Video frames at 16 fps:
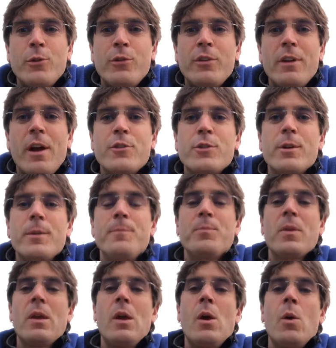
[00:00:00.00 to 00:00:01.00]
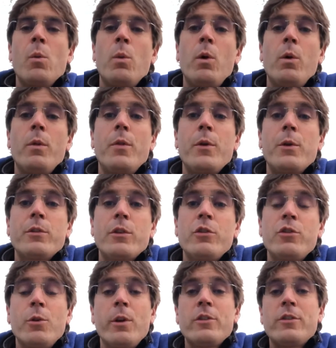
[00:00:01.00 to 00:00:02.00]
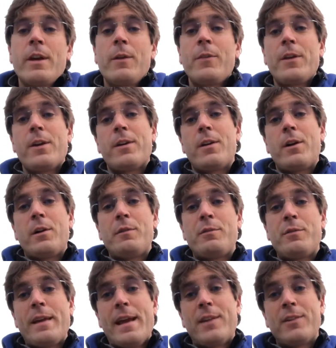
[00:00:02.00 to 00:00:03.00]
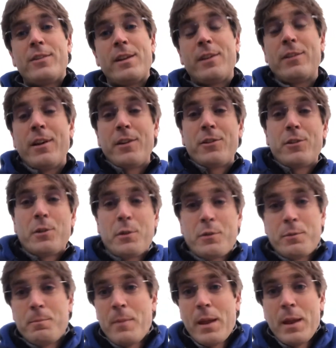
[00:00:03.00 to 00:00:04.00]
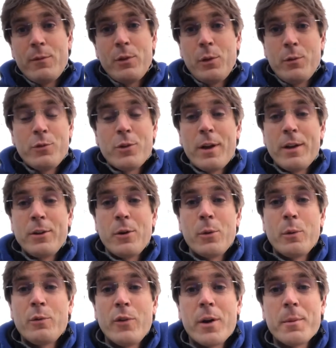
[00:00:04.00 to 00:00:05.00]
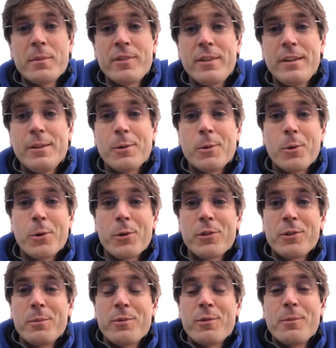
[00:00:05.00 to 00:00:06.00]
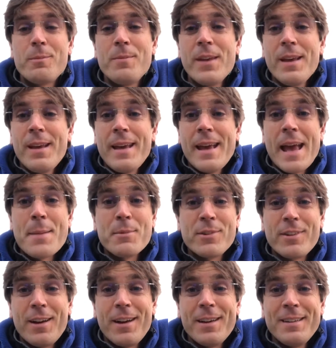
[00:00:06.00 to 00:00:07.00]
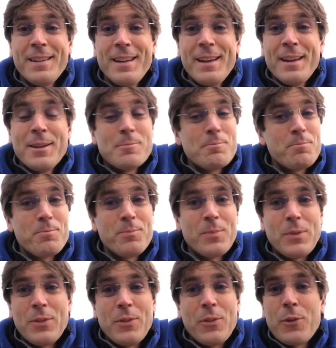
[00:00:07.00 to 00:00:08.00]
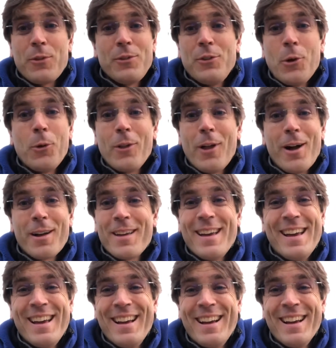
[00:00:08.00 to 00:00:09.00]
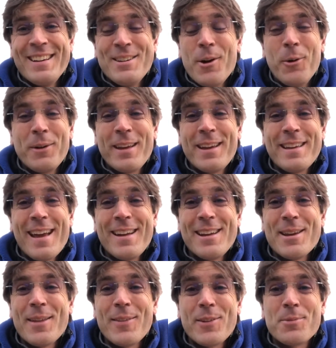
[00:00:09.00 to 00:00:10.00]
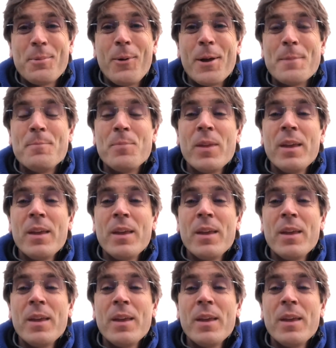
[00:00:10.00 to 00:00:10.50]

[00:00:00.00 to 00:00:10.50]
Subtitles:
Sinatra. Well, there's a shortage out there of hand sanitizer. If any of you have tried to go to a pharmacy or order some from Amazon, no luck. No one can get any at this point.